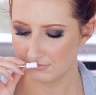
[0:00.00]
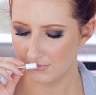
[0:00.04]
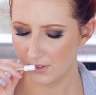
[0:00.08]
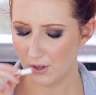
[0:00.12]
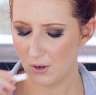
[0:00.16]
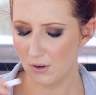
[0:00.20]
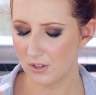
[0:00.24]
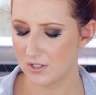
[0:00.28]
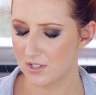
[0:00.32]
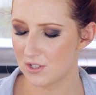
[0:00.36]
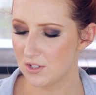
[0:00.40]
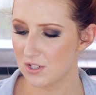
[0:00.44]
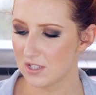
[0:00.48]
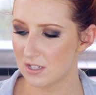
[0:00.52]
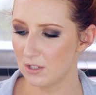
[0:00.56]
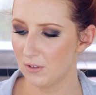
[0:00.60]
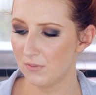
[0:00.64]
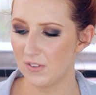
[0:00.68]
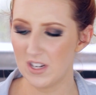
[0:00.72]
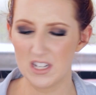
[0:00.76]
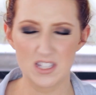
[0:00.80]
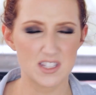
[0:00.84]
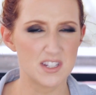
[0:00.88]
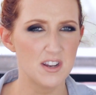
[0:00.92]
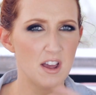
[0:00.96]
Oh, it's just
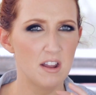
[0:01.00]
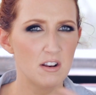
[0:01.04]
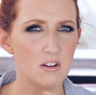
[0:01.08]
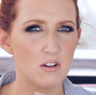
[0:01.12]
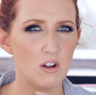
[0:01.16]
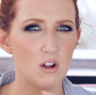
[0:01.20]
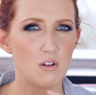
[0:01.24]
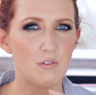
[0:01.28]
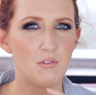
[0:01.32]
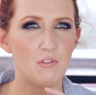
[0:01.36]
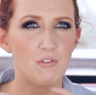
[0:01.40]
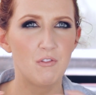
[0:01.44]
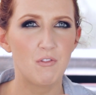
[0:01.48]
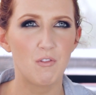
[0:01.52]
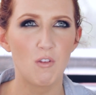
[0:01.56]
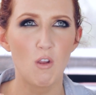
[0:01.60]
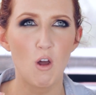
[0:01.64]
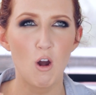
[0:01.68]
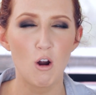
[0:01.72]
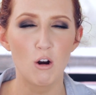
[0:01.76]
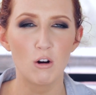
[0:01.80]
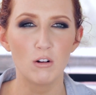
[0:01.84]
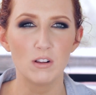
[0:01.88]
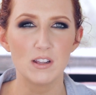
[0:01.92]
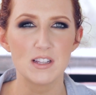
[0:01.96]
lovely. It's not at all
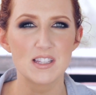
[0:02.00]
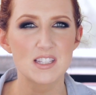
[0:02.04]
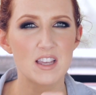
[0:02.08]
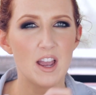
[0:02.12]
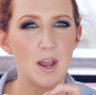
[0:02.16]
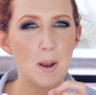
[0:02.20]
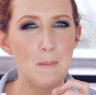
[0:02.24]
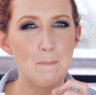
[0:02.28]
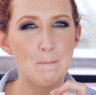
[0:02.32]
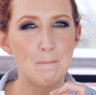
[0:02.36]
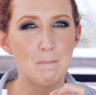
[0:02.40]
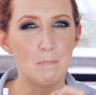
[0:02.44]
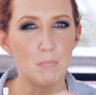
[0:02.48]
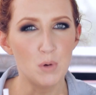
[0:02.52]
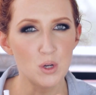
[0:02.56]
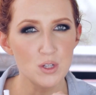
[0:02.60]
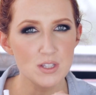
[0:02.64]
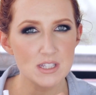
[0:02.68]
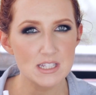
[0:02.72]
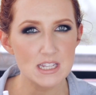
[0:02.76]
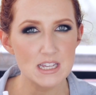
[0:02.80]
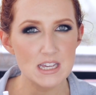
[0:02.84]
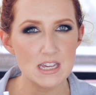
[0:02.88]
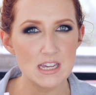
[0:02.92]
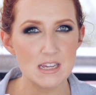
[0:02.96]
floral. It's kind of
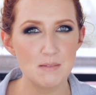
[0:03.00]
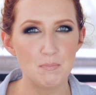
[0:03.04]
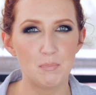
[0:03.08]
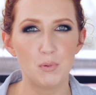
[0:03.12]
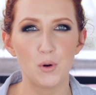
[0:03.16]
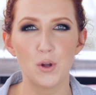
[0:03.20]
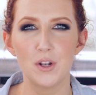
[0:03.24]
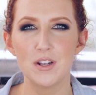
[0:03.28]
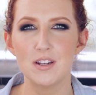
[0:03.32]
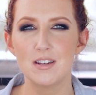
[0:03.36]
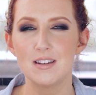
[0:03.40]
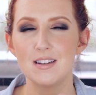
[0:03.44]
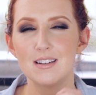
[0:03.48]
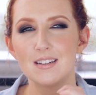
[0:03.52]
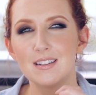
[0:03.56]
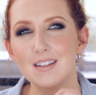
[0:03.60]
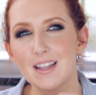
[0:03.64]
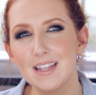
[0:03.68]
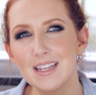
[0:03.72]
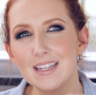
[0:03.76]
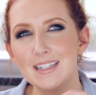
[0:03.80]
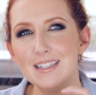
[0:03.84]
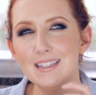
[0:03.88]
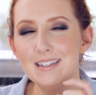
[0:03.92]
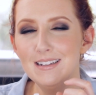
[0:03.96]
musky, but
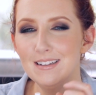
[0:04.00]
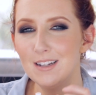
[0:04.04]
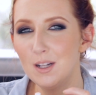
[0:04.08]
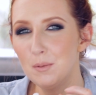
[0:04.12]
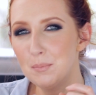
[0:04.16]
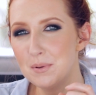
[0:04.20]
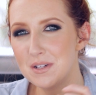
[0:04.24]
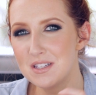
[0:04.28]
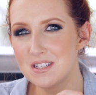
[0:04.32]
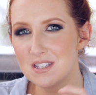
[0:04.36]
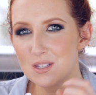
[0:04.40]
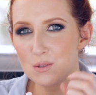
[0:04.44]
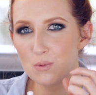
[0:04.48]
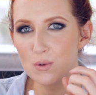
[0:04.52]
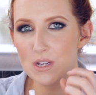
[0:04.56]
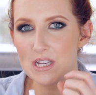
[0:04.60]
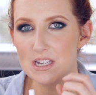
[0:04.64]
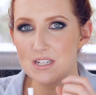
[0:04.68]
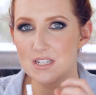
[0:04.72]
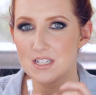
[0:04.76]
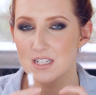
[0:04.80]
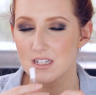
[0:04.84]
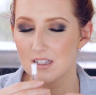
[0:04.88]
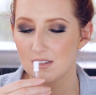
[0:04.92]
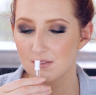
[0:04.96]
like a little bit
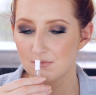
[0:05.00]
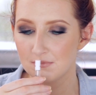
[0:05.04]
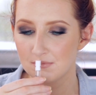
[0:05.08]
sweet.